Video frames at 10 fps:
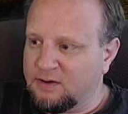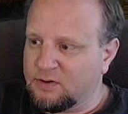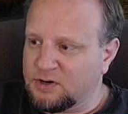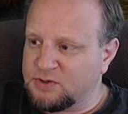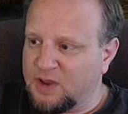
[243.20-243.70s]

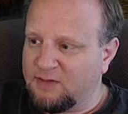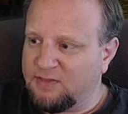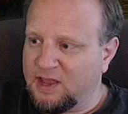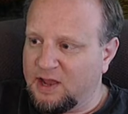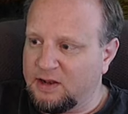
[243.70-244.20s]
course we have
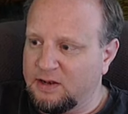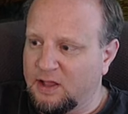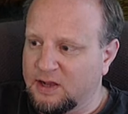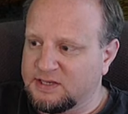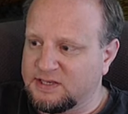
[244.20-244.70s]
the
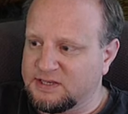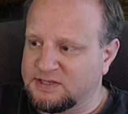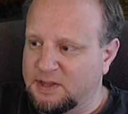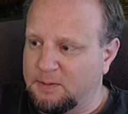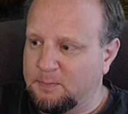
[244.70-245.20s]
unlocked
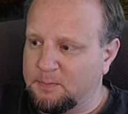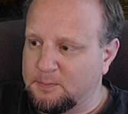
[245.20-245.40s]
system,